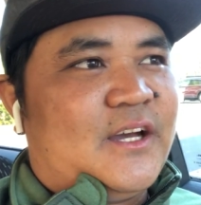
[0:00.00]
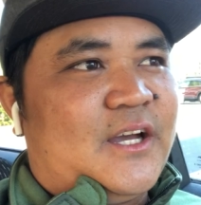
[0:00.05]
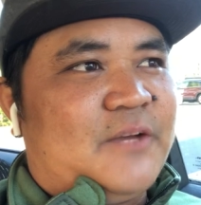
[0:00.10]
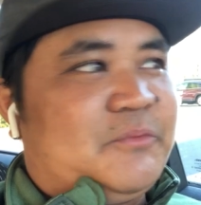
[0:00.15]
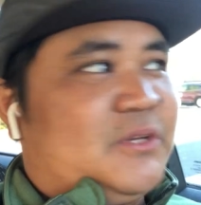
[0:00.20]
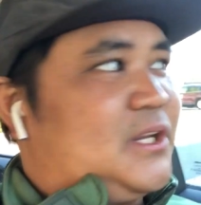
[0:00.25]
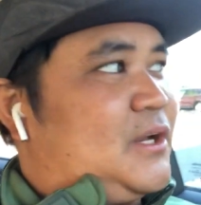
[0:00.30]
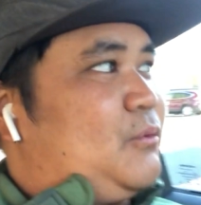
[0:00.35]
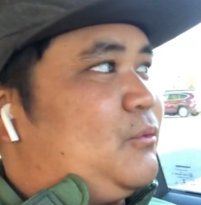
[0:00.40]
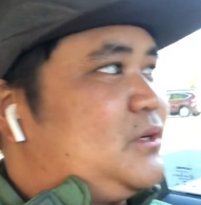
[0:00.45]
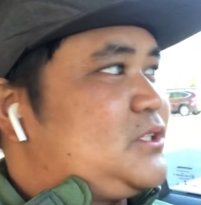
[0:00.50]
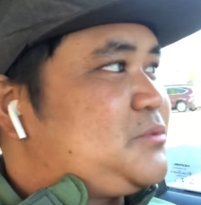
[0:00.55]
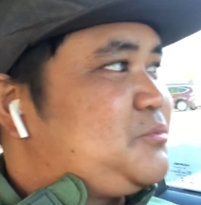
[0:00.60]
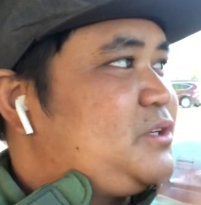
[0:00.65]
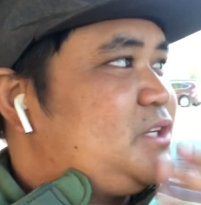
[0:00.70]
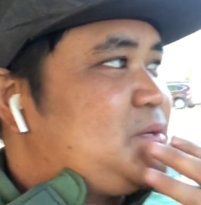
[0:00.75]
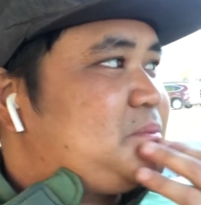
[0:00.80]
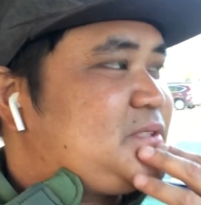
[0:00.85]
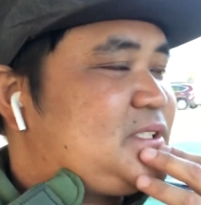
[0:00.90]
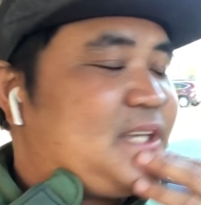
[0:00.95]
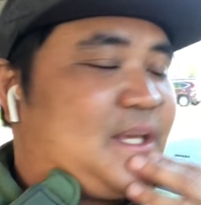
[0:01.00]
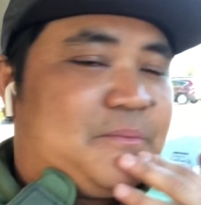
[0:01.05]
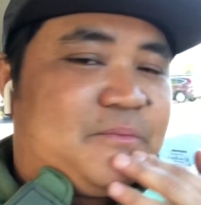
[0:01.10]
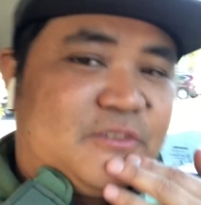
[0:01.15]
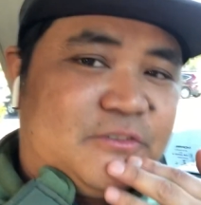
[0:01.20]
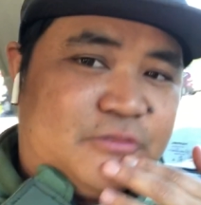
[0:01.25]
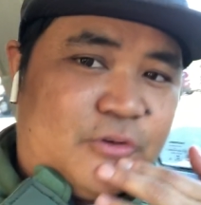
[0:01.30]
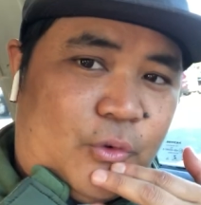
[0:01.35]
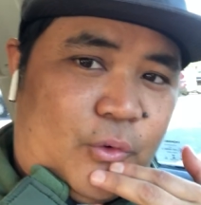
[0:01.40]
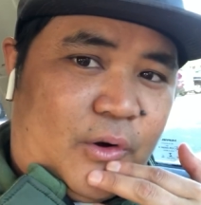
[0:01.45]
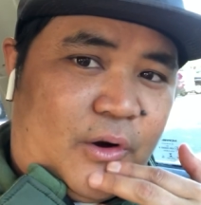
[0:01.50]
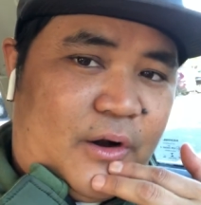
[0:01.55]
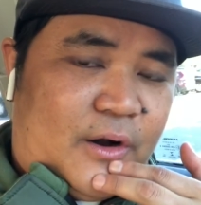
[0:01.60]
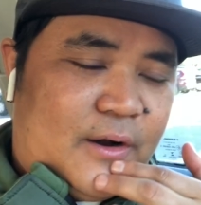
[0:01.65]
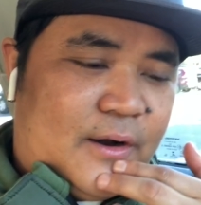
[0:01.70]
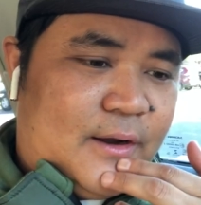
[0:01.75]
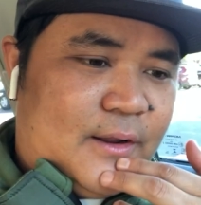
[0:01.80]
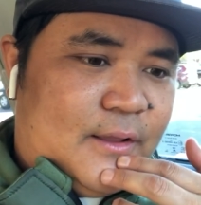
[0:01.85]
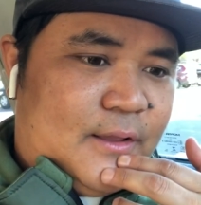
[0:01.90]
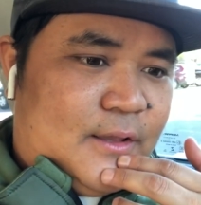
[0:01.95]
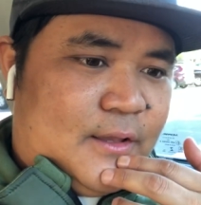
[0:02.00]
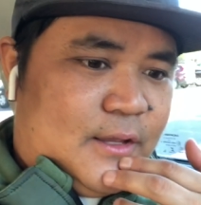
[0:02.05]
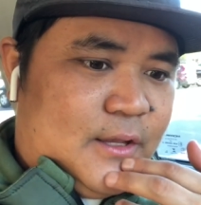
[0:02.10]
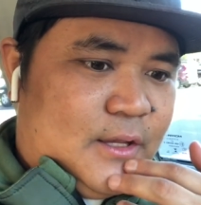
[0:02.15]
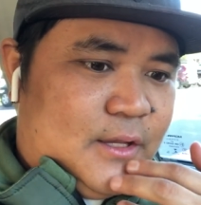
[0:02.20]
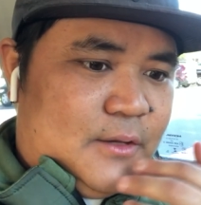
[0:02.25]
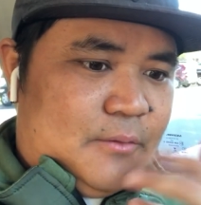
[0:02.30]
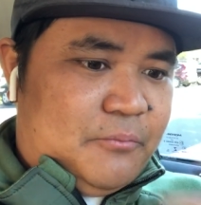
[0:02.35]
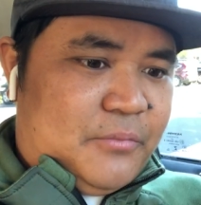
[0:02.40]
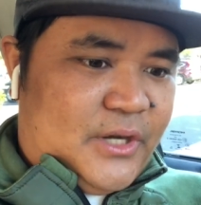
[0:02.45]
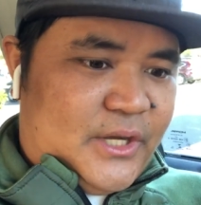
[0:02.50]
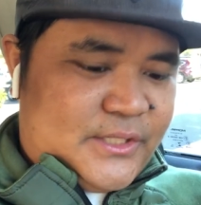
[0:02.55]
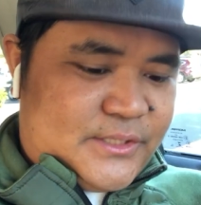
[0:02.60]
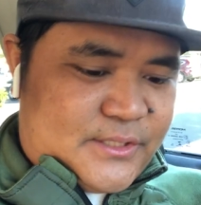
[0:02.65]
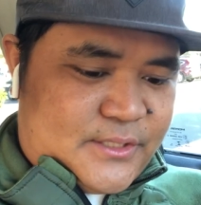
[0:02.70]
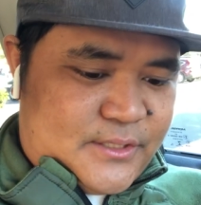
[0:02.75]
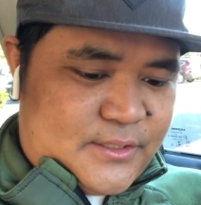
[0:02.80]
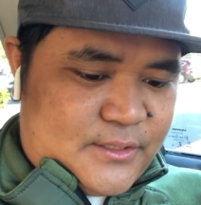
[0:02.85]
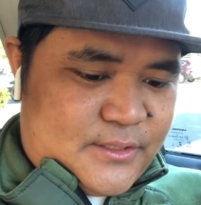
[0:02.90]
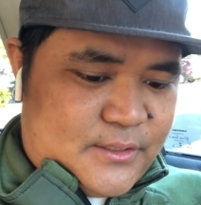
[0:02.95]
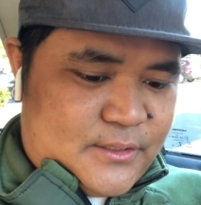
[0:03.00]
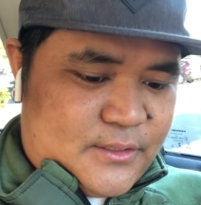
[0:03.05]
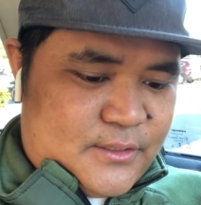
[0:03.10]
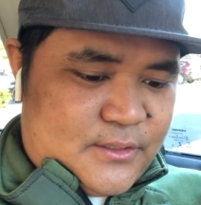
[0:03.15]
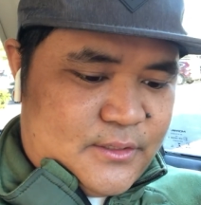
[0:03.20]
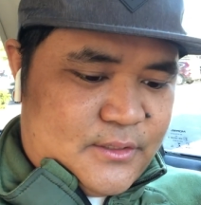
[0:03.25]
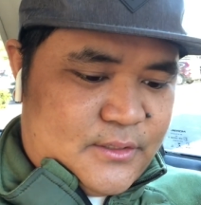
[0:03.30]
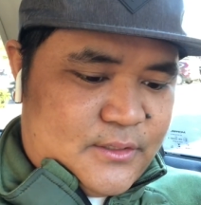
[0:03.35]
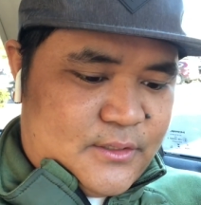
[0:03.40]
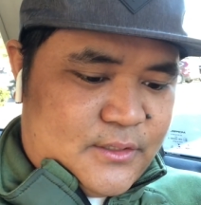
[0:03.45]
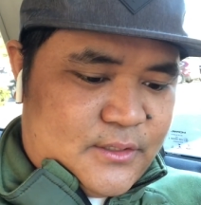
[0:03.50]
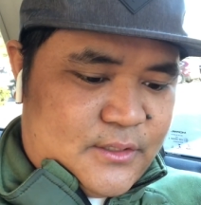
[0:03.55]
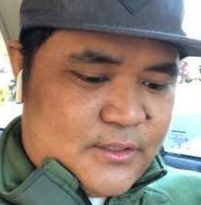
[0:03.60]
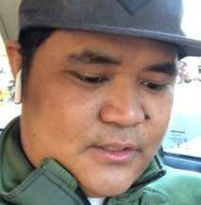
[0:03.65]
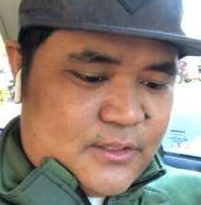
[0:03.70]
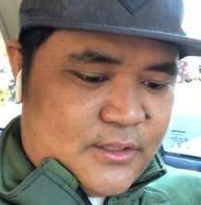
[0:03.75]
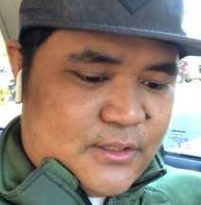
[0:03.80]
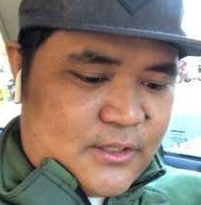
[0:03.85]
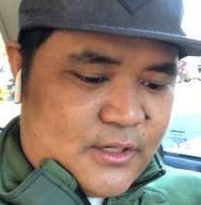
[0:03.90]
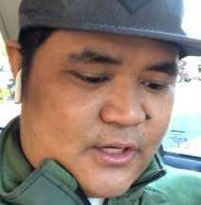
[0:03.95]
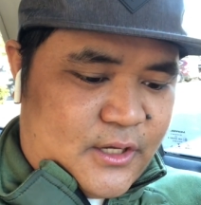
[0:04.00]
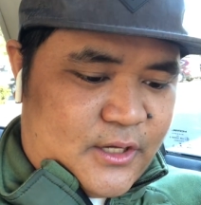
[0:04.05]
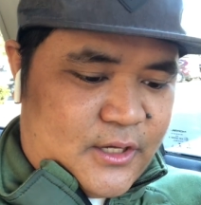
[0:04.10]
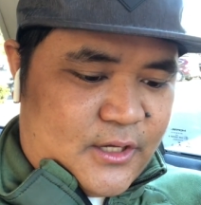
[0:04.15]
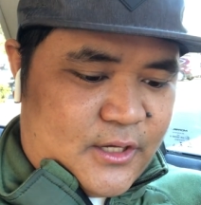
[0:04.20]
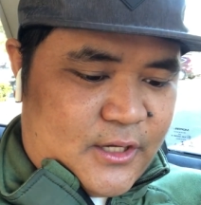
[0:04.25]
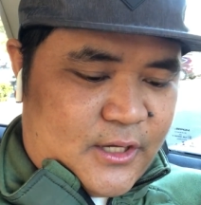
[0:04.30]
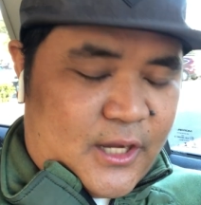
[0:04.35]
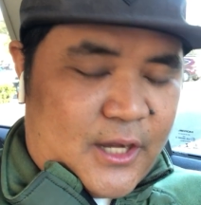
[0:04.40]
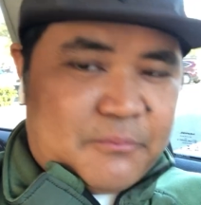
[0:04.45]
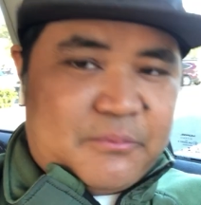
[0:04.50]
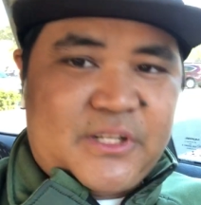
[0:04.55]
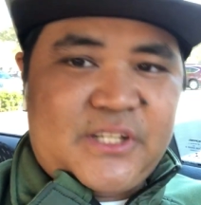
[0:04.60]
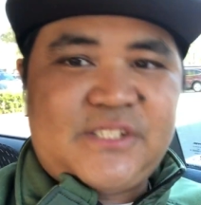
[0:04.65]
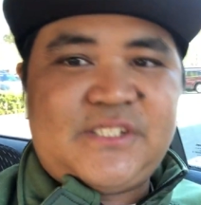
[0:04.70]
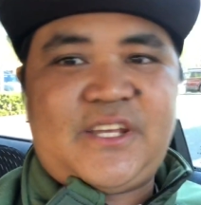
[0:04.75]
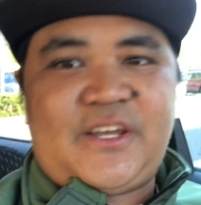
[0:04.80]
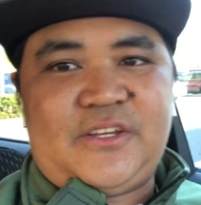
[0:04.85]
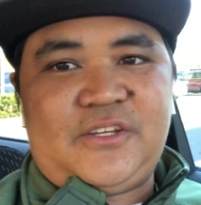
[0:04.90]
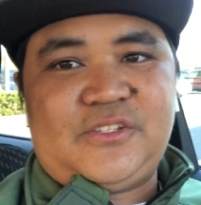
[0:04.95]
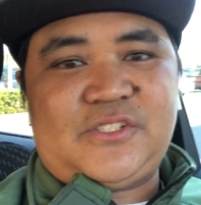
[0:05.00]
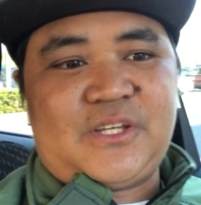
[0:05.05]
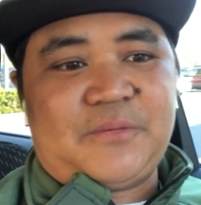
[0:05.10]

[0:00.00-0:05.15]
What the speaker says: I mean, I was pretty upset before, but I'm gonna tell you